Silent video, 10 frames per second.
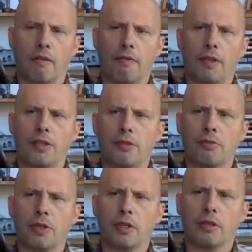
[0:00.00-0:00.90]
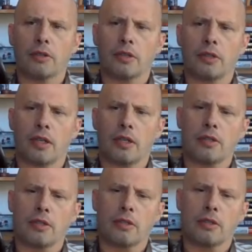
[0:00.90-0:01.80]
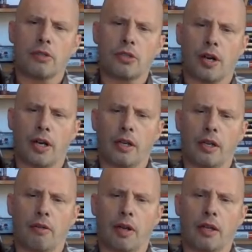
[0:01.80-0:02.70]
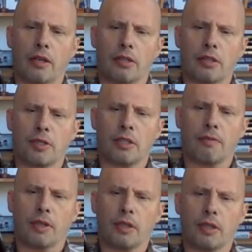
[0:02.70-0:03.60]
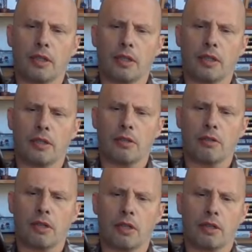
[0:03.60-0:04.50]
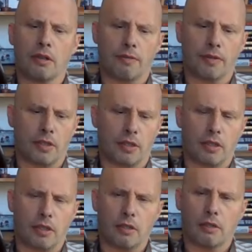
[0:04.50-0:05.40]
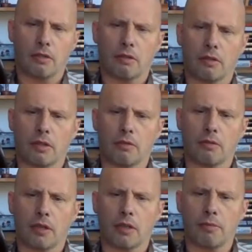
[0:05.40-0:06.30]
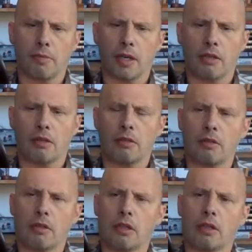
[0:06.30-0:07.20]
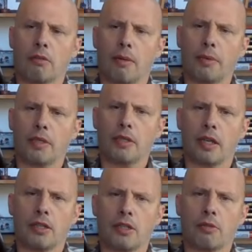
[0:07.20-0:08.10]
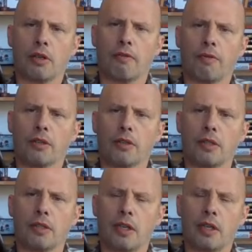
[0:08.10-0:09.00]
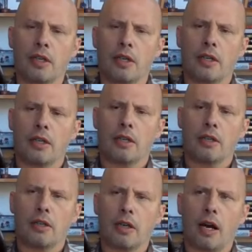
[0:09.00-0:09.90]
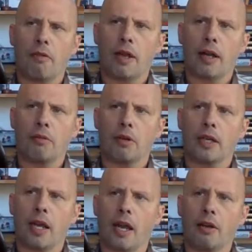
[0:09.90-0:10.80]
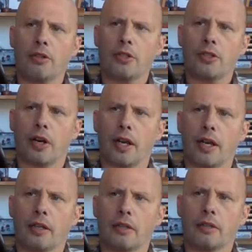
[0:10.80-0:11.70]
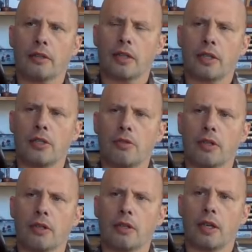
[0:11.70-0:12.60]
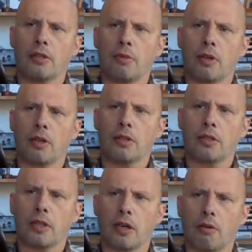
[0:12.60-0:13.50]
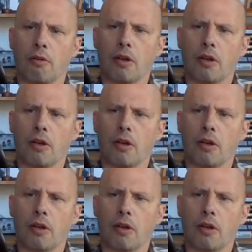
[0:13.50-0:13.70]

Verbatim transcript: if Israel does strike Iran, specifically its nuclear facilities or where it's making nuclear weapons and its oil fields, Iran will counterstrike Israel as well as their